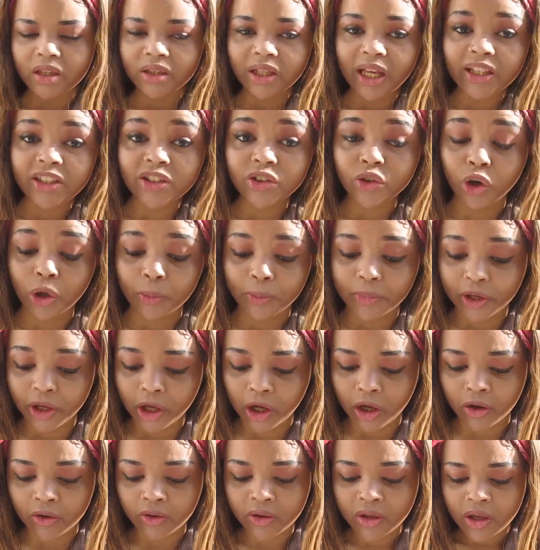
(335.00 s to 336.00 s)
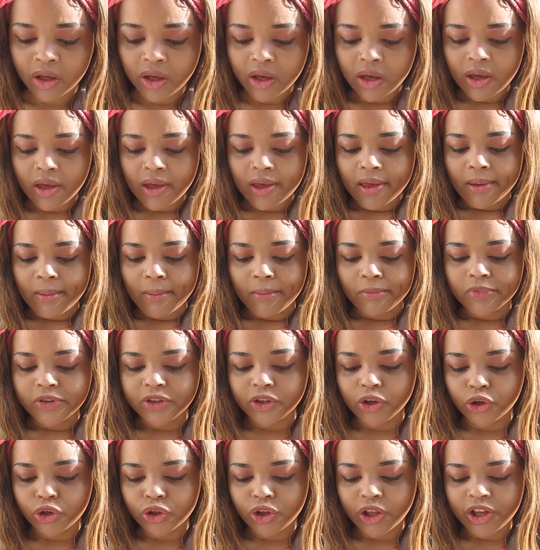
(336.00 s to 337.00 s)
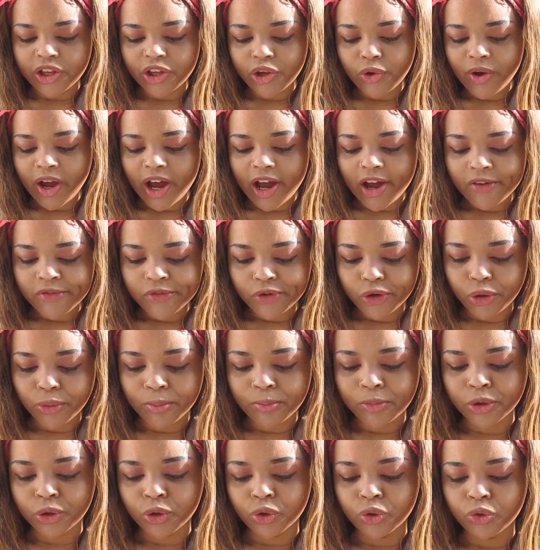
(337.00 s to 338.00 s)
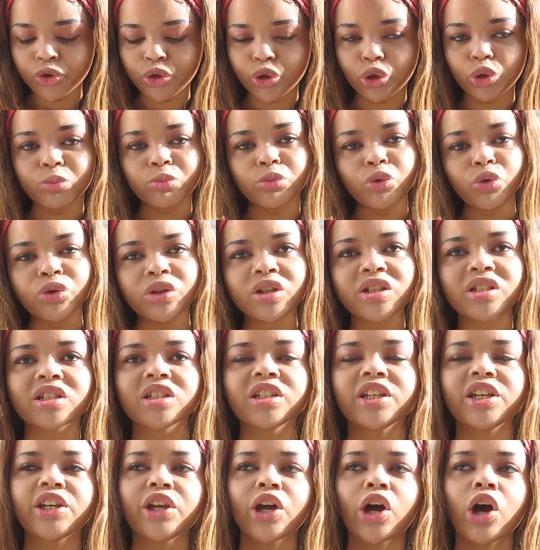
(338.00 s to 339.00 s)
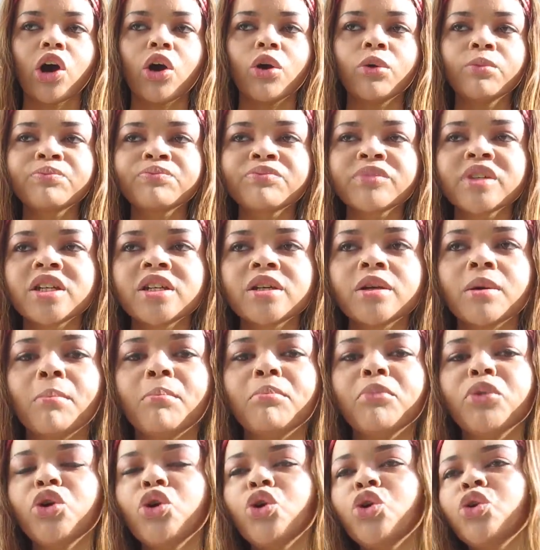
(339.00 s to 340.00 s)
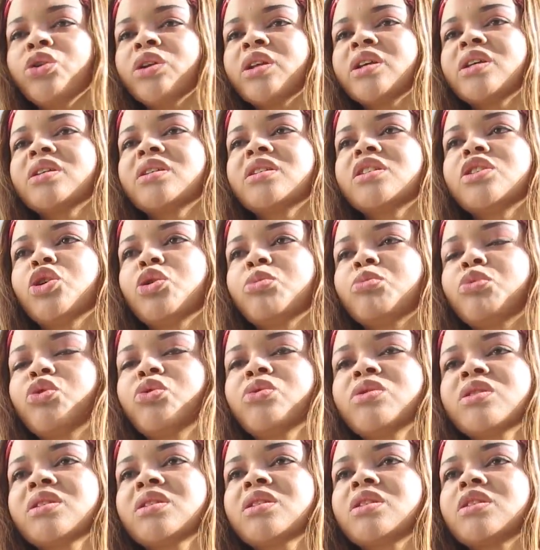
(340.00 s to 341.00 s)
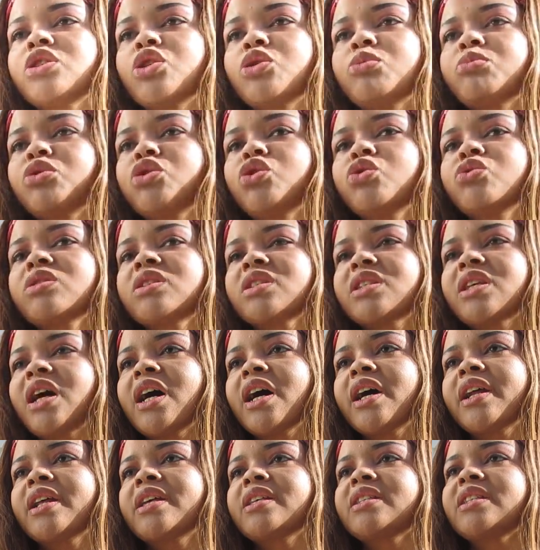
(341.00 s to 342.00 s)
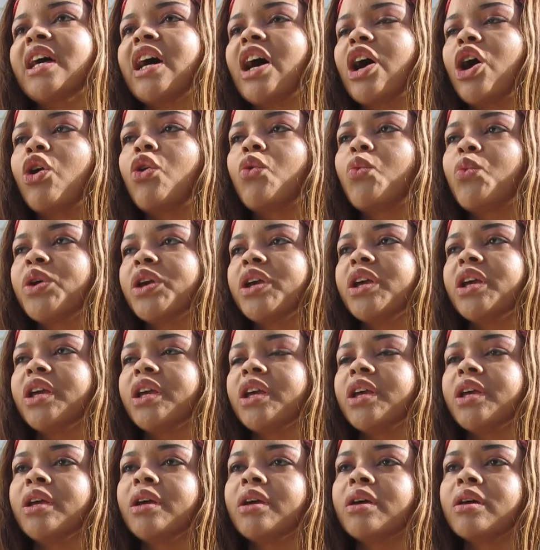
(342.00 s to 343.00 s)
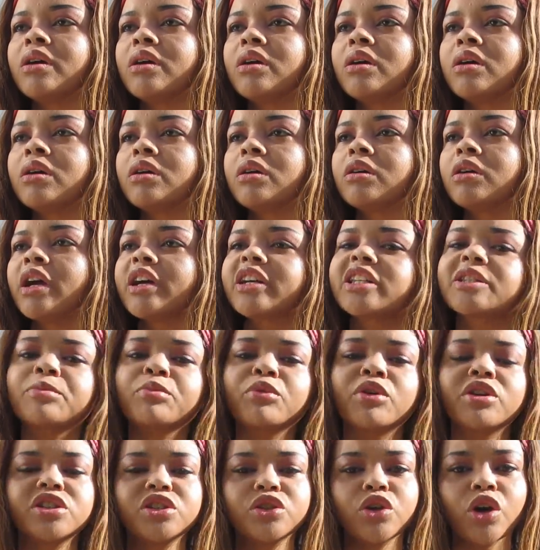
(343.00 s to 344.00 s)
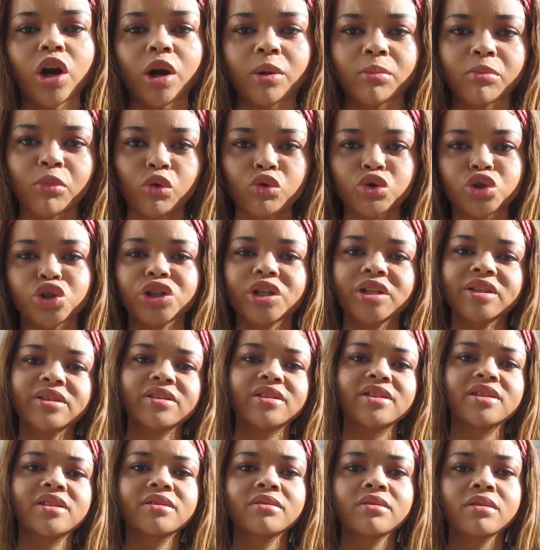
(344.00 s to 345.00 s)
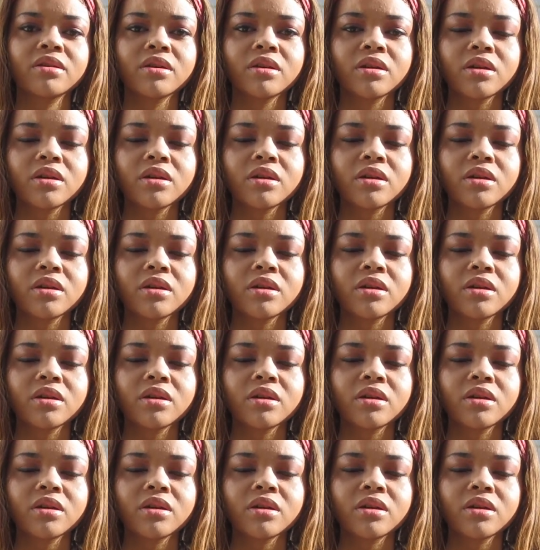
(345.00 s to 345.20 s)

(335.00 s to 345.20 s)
that's Scorpio. So then you have your moon. Your moon is Leo moon is your moon your moon sign is how we express our emotions